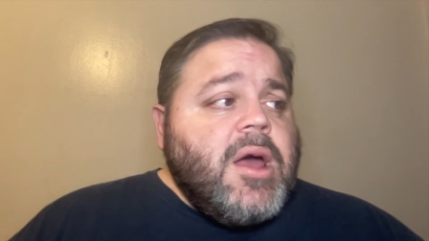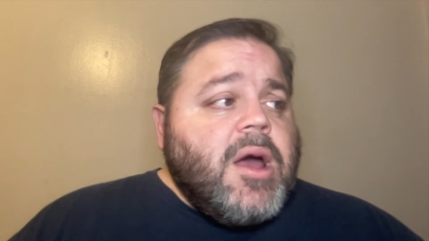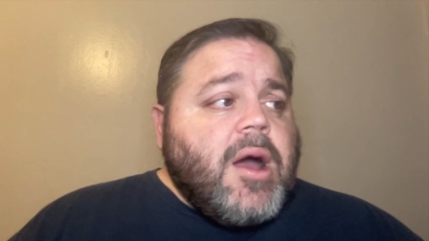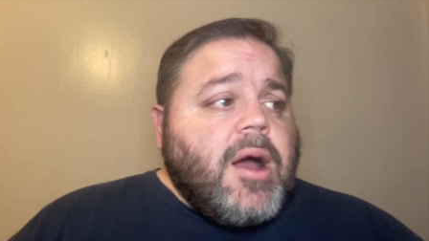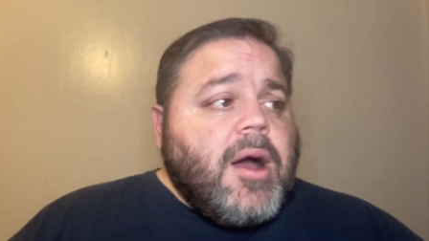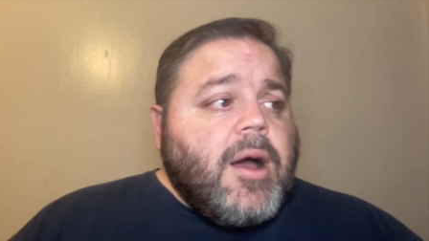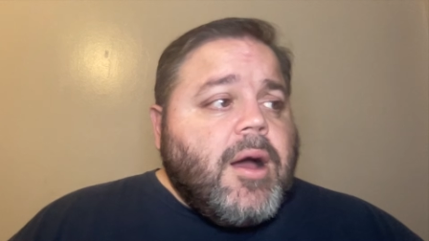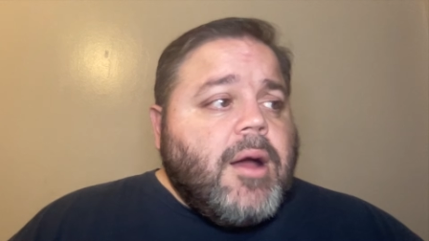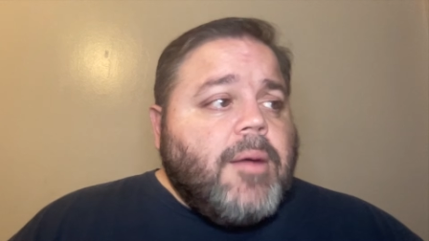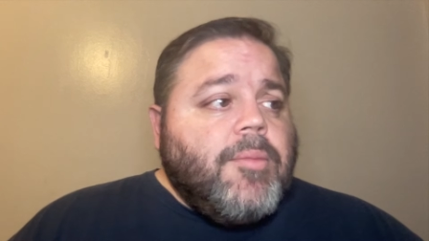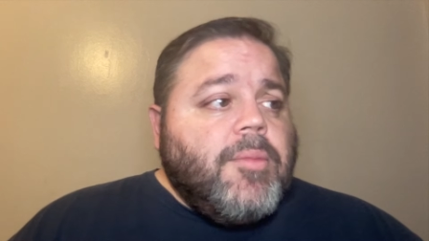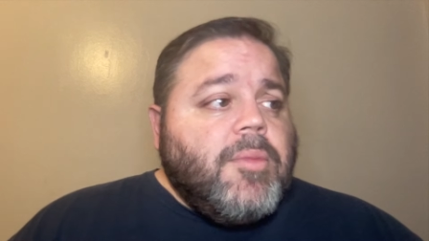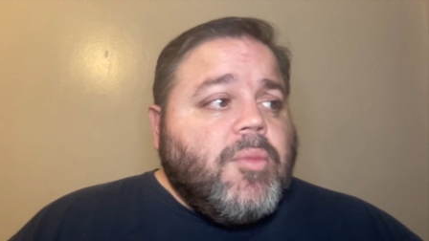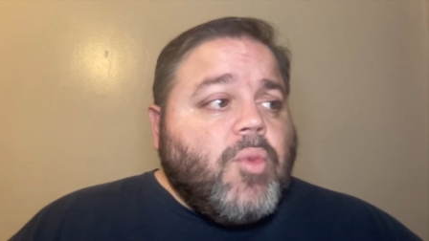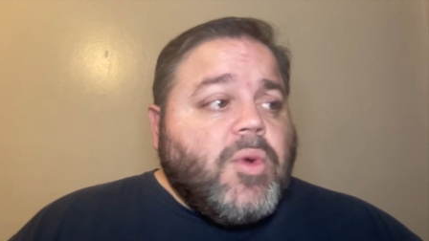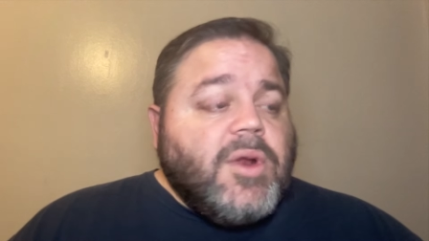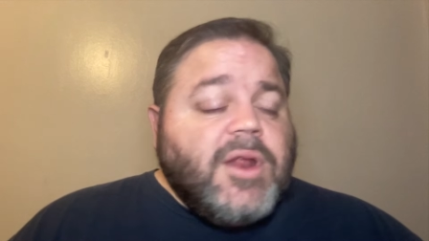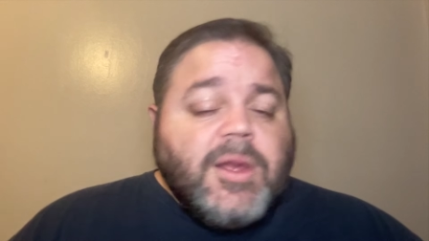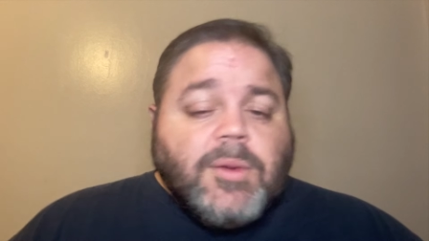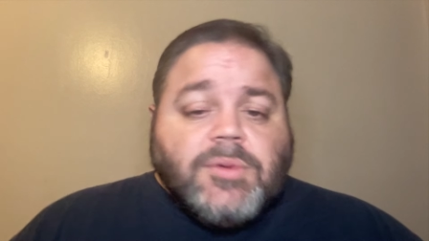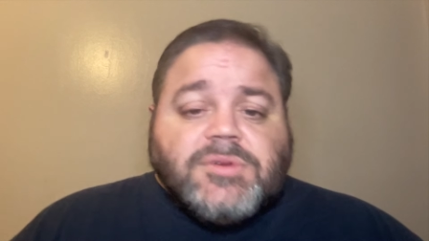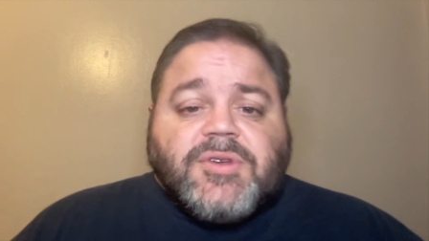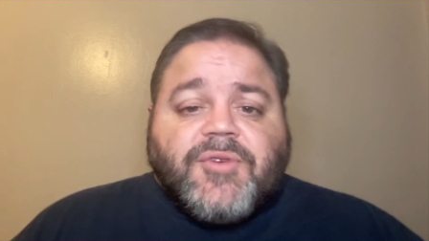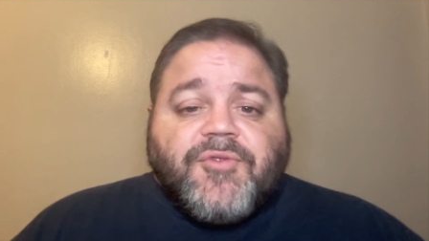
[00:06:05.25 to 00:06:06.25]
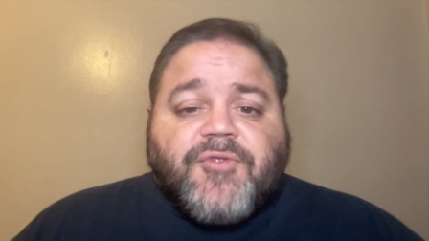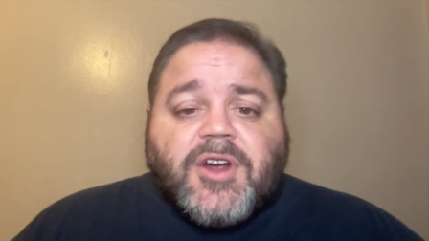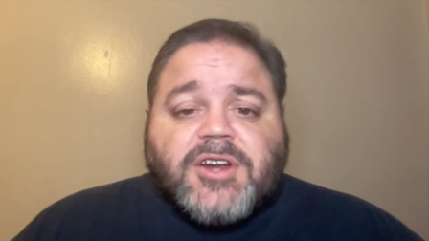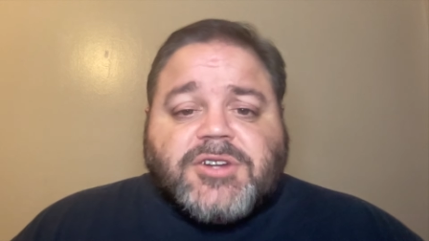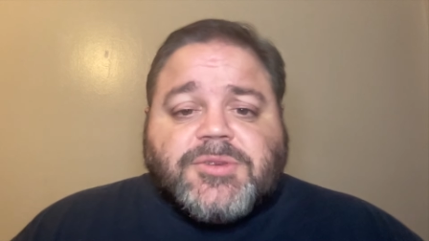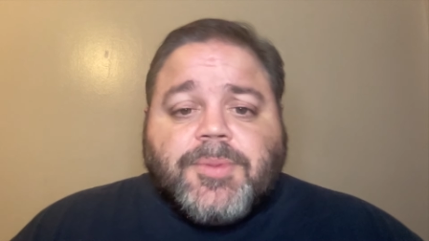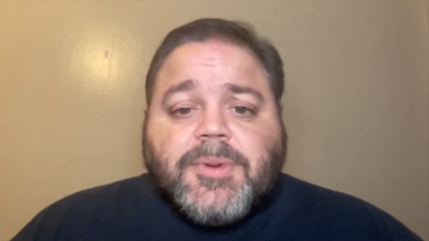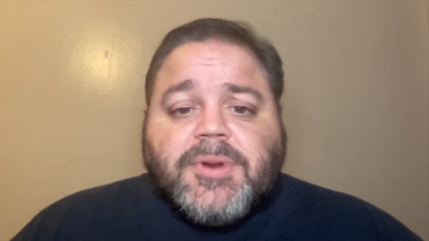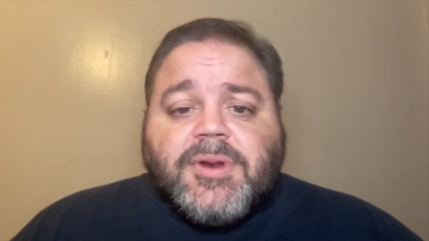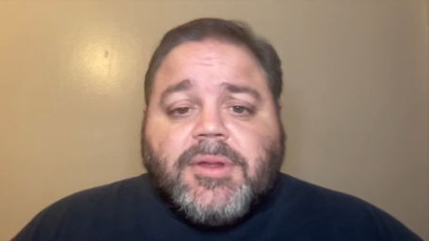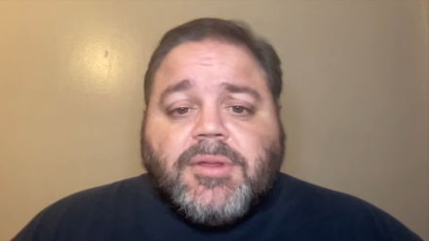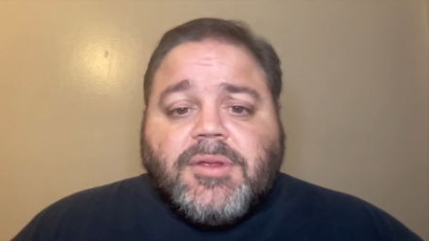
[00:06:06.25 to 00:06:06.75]
um, when he was a
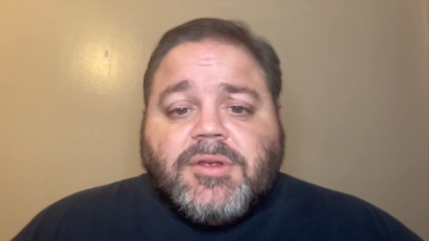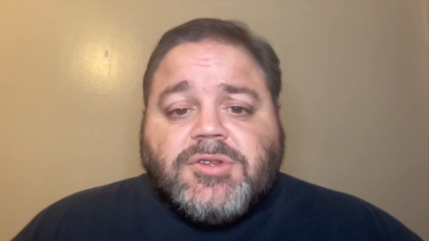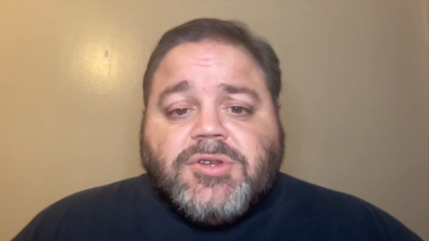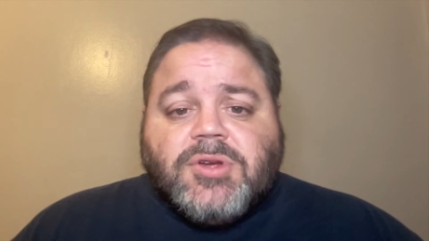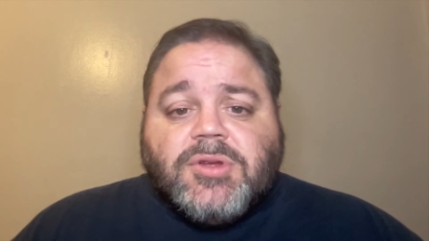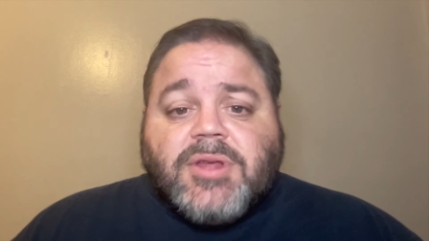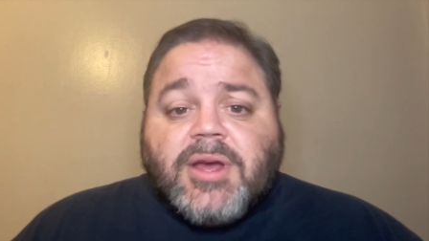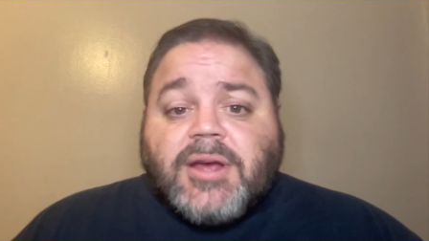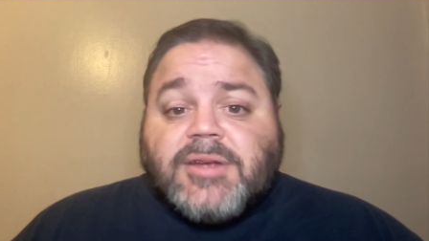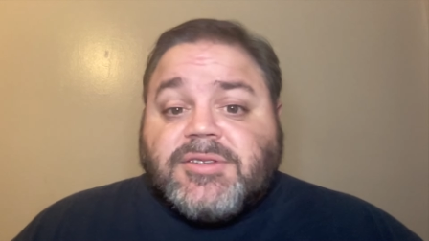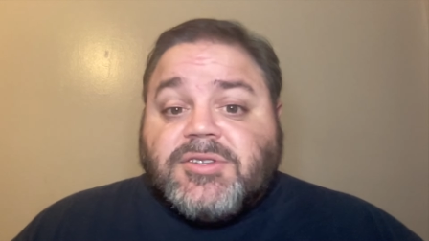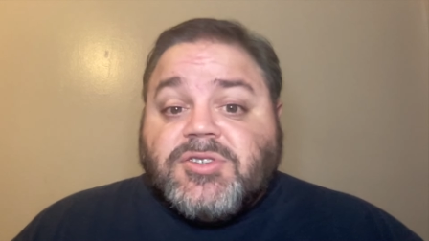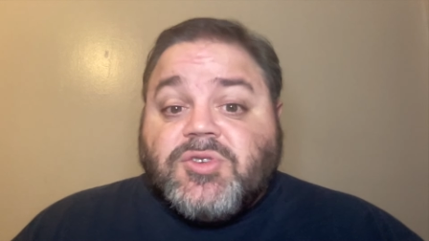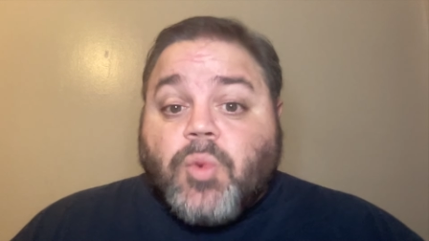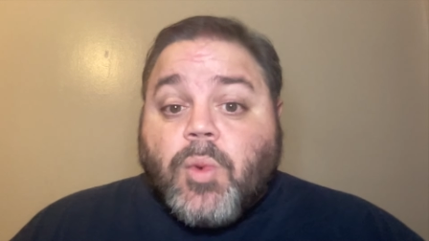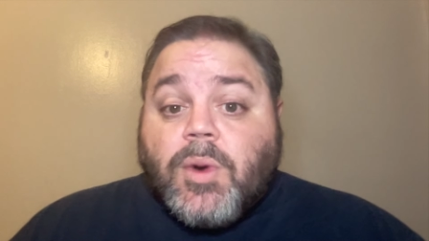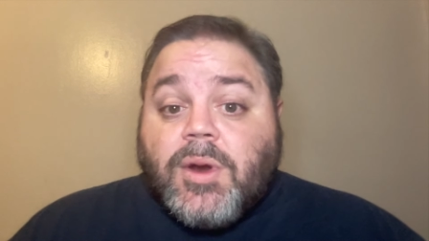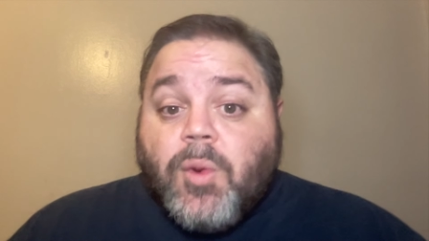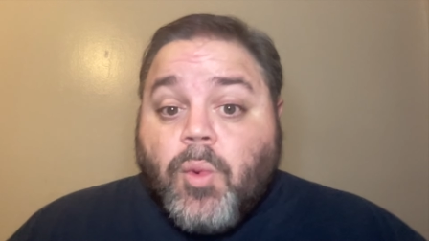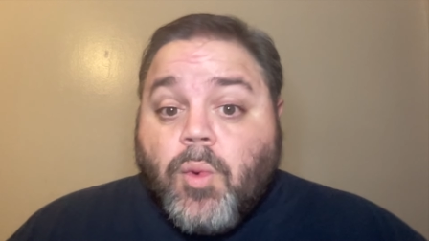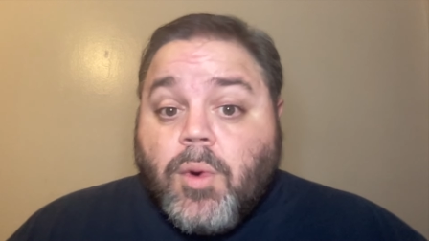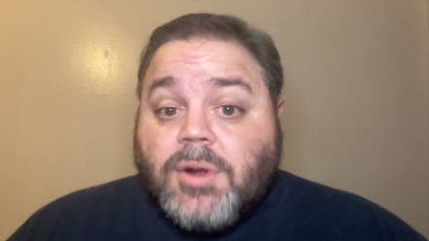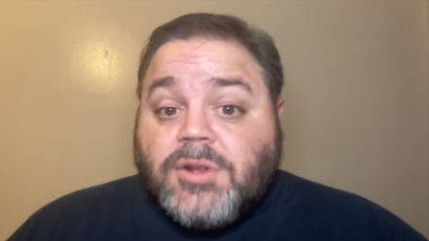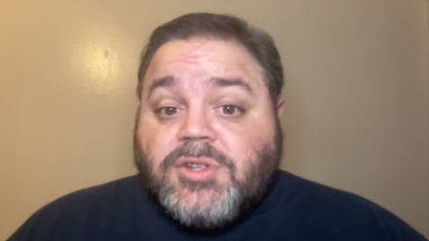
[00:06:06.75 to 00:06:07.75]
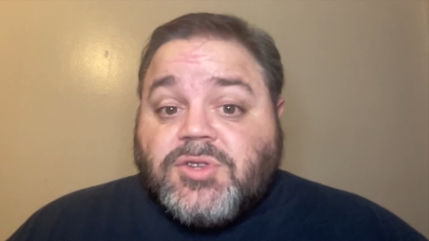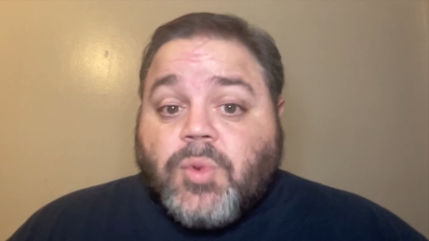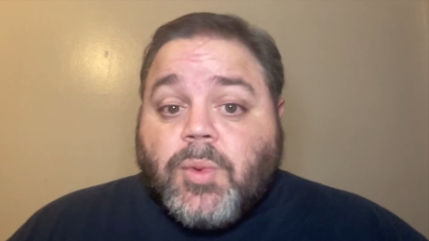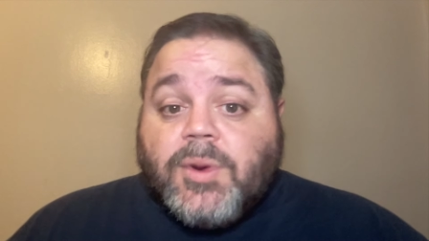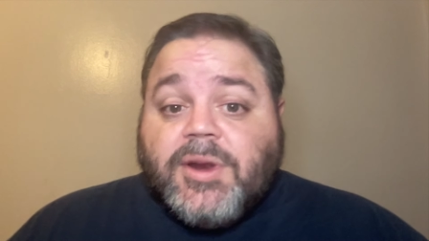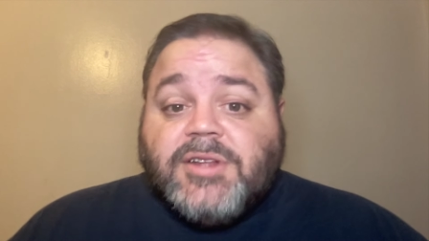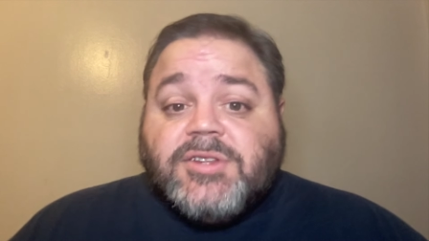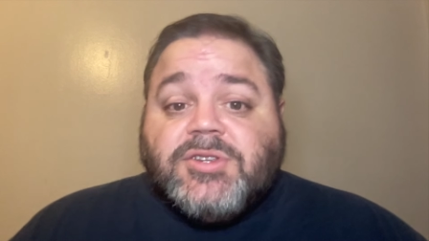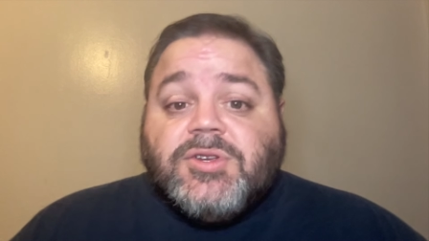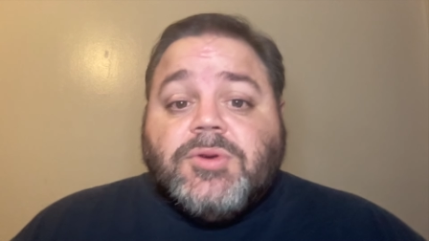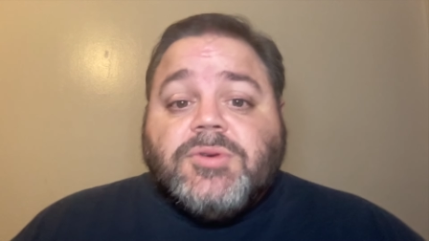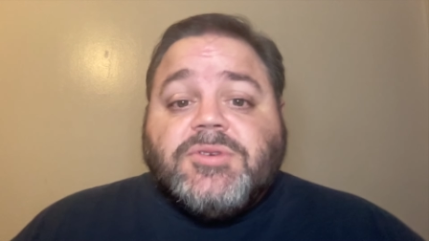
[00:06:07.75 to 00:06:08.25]
freshman in the 2021
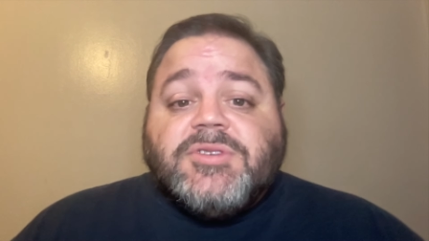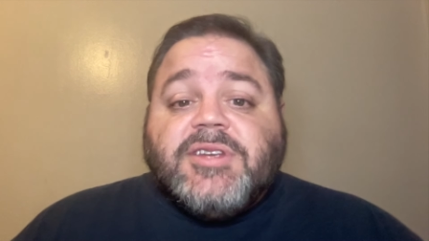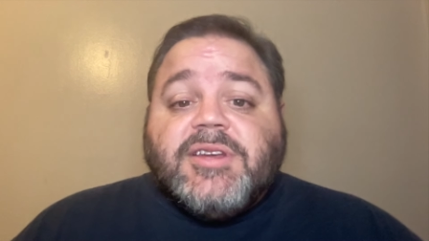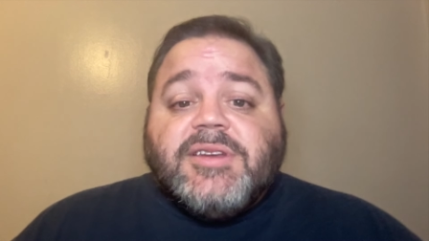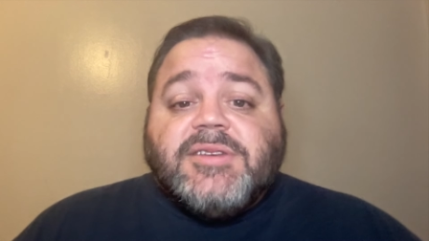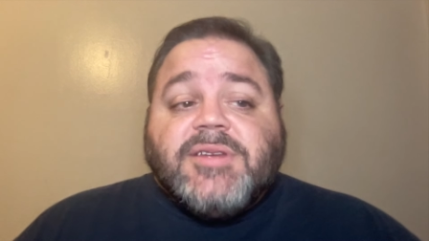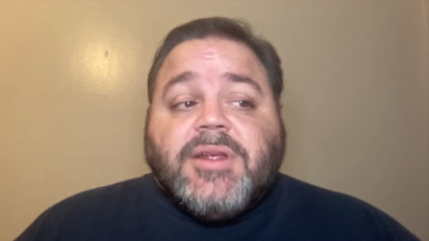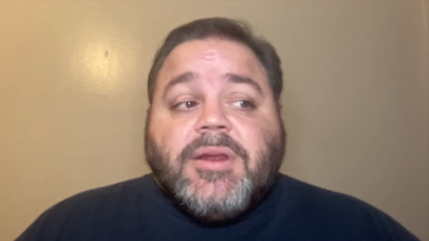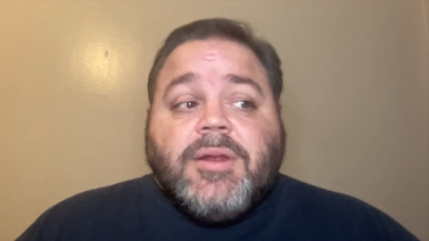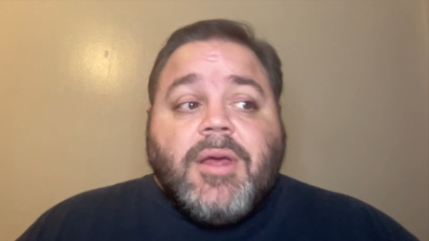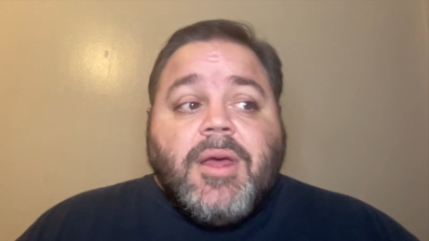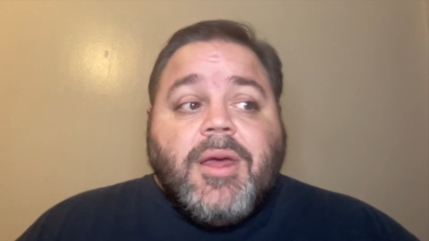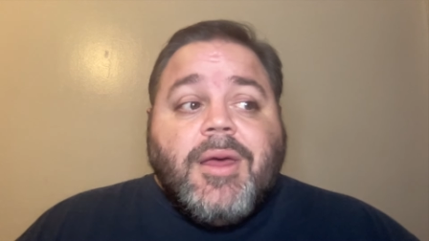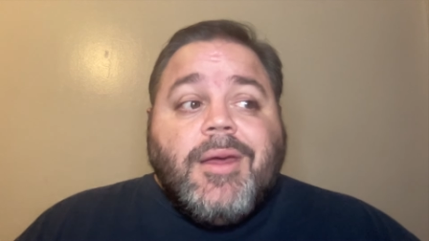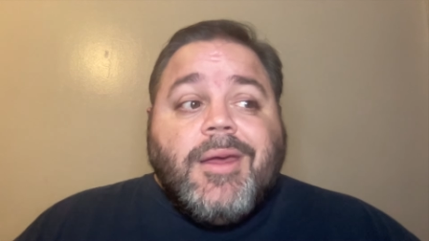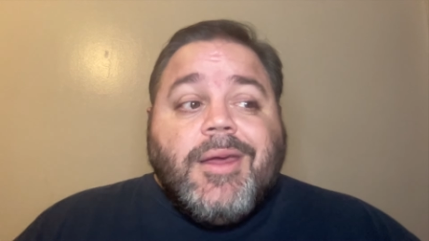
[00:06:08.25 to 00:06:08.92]
22 season,